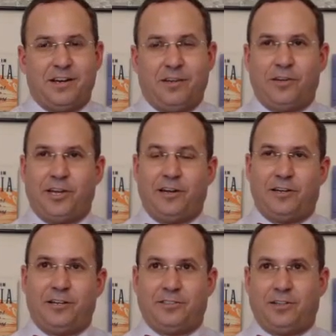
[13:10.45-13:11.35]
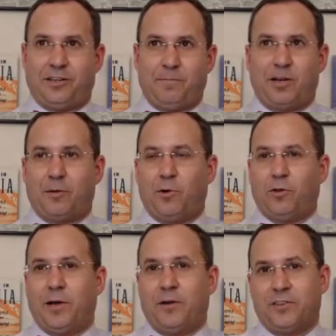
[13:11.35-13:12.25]
I look at it as like a parable
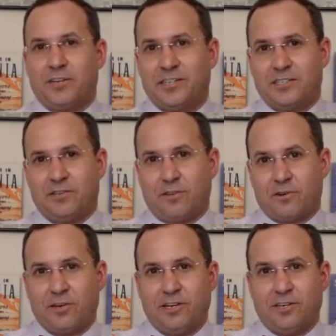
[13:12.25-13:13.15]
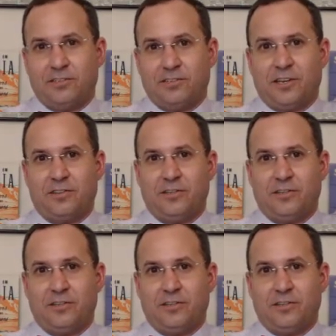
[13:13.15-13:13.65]
about the 1930s and